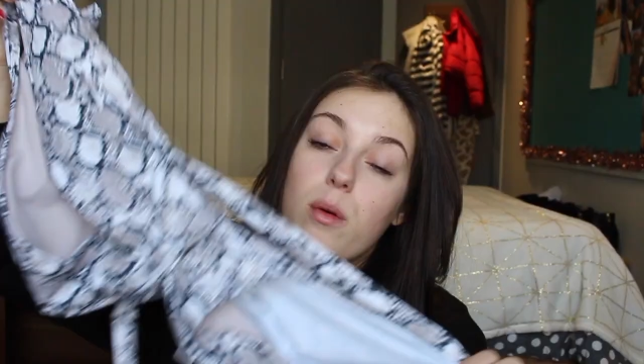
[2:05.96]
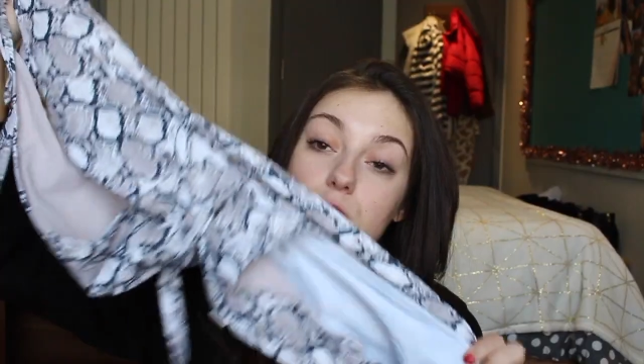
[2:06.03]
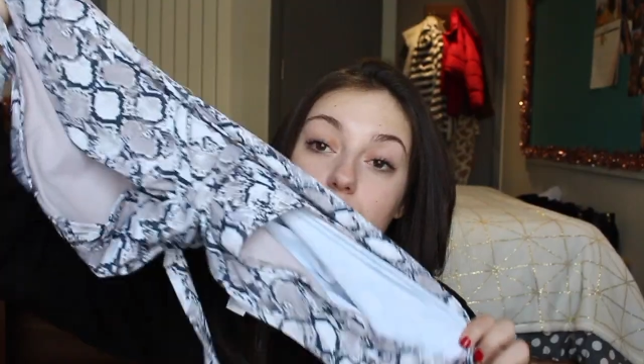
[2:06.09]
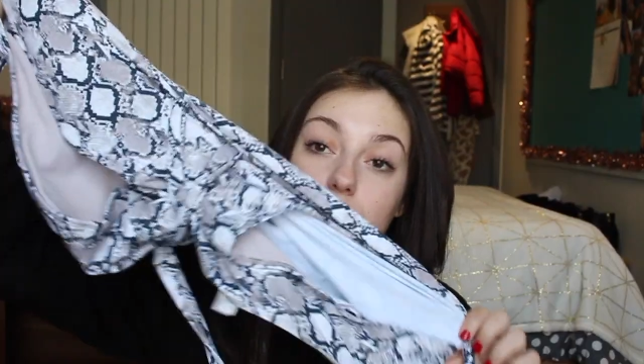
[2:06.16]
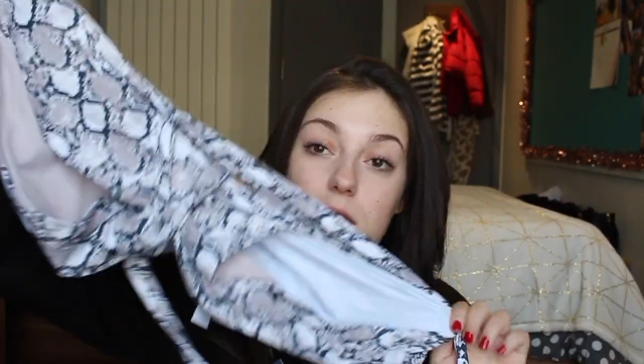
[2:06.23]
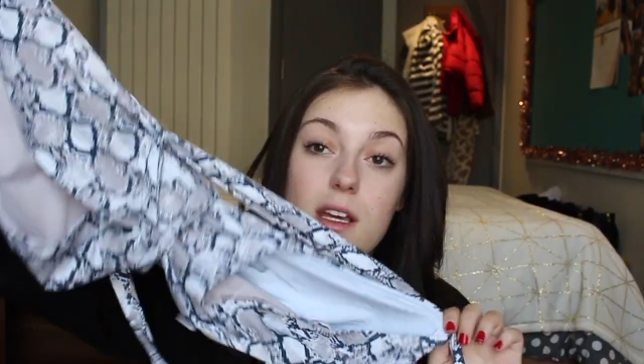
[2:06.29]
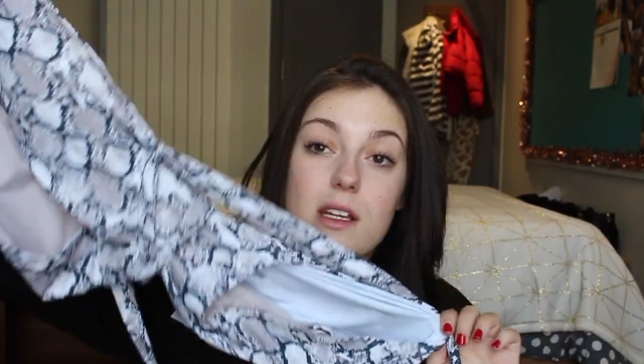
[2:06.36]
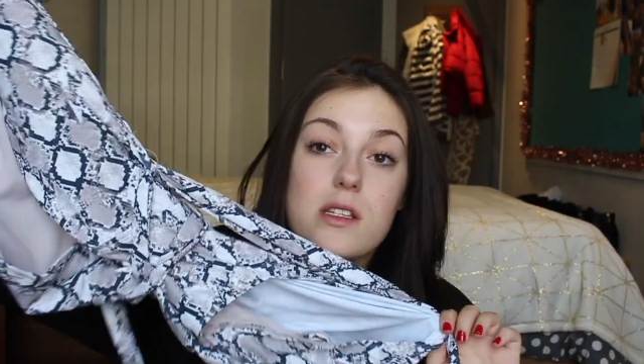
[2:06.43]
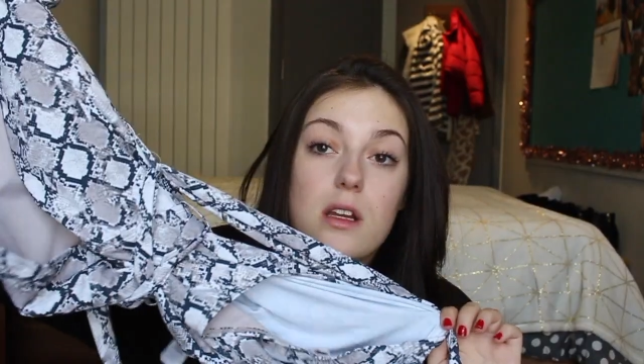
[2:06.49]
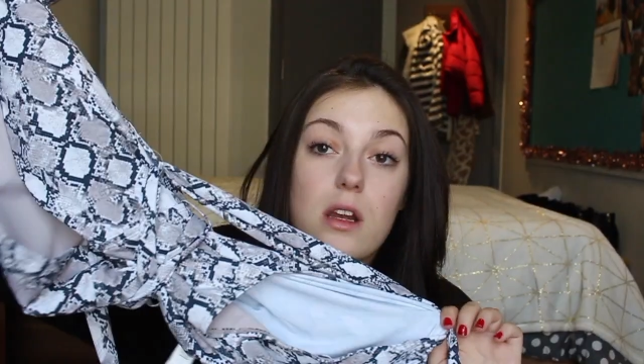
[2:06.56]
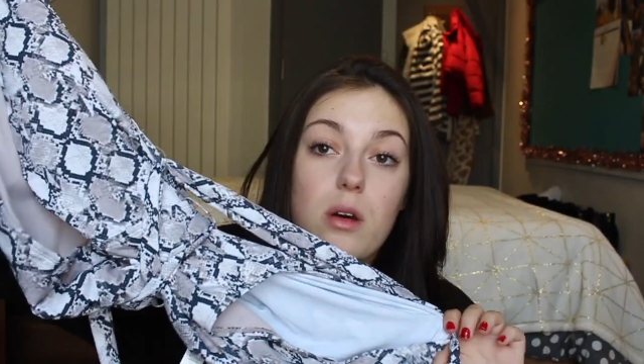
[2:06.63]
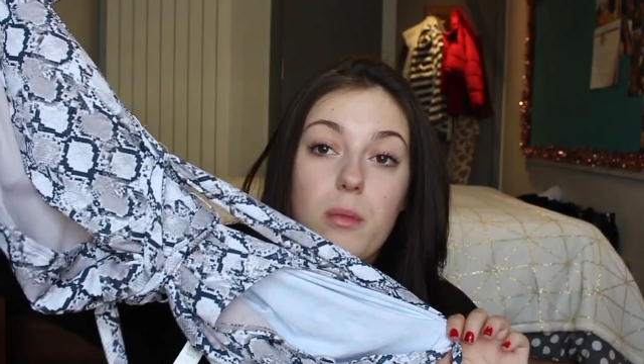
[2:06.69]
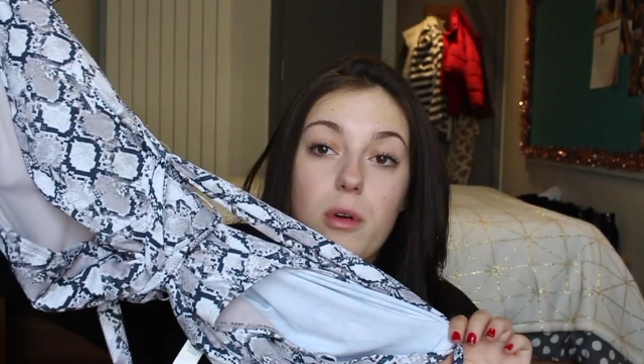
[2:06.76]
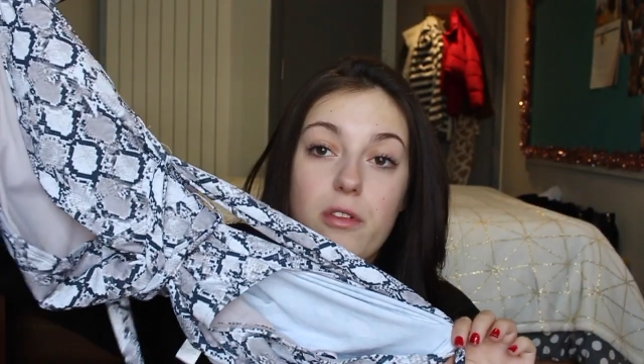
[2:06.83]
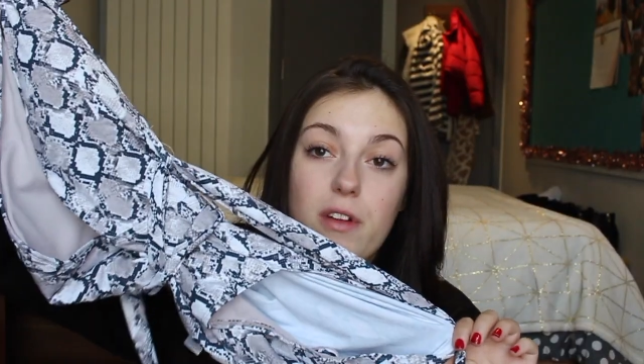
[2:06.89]
which I think is a
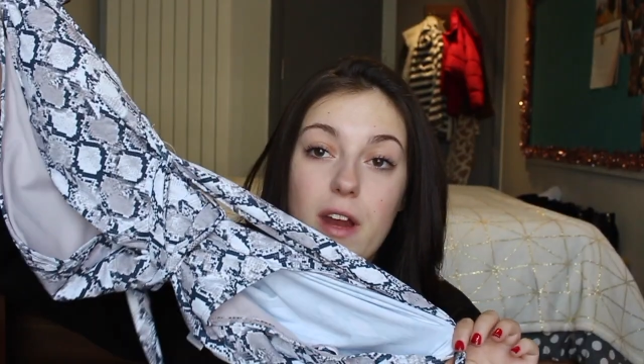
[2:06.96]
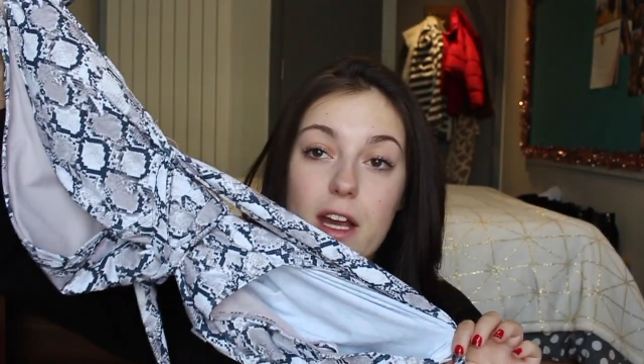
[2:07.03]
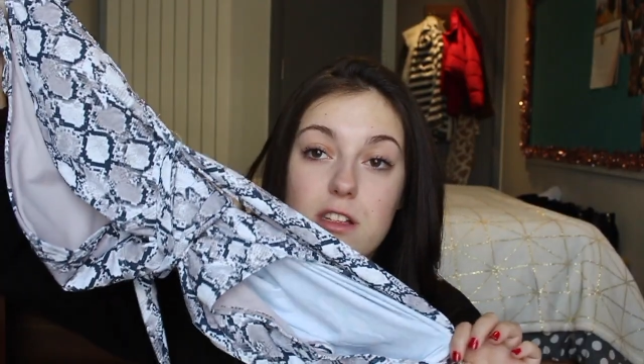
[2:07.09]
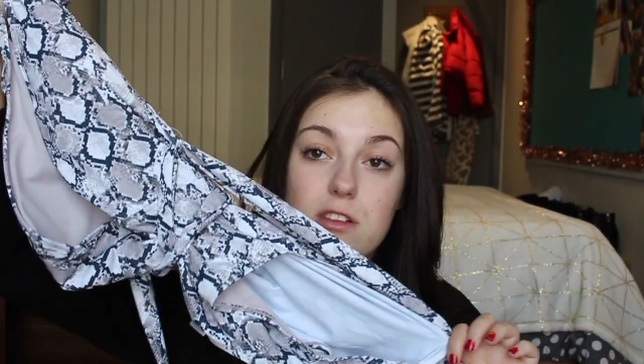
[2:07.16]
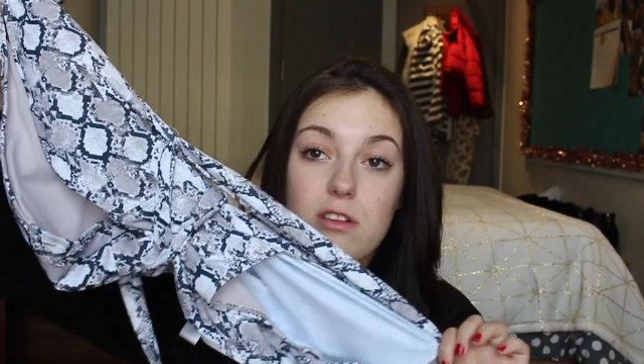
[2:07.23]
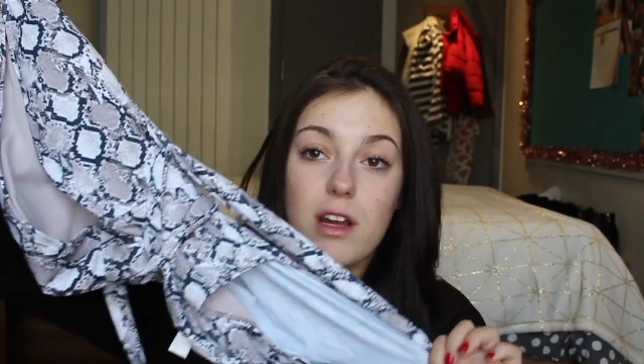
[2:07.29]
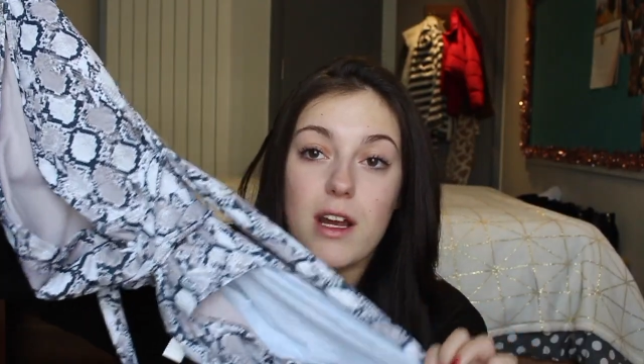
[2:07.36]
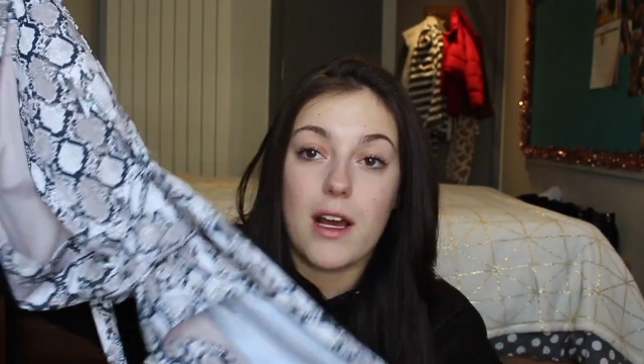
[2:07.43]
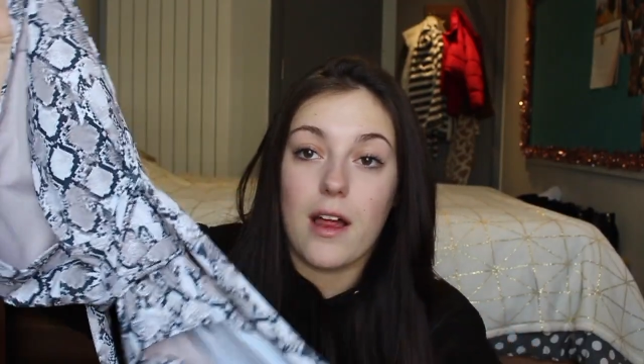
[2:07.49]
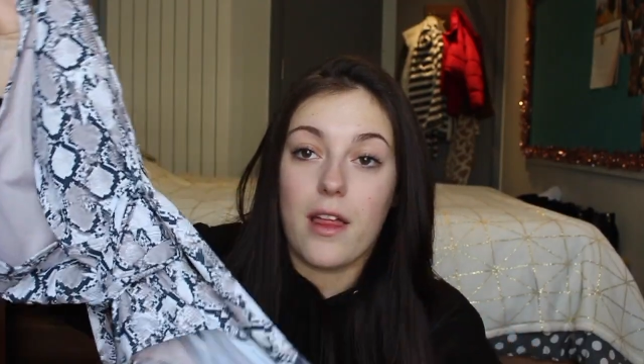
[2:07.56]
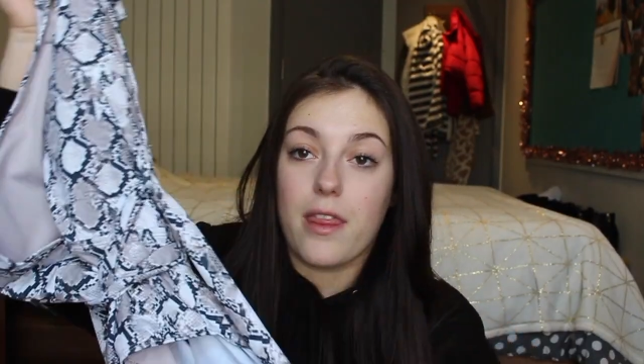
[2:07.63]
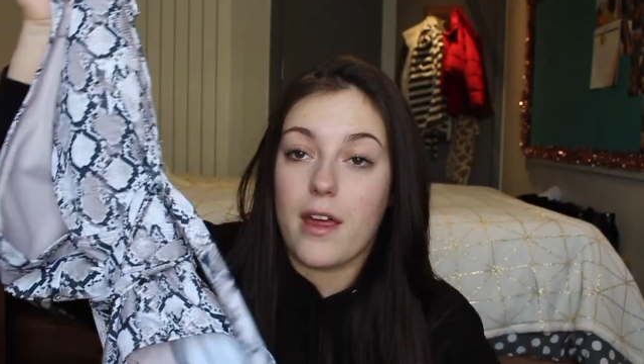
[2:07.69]
lot more flattering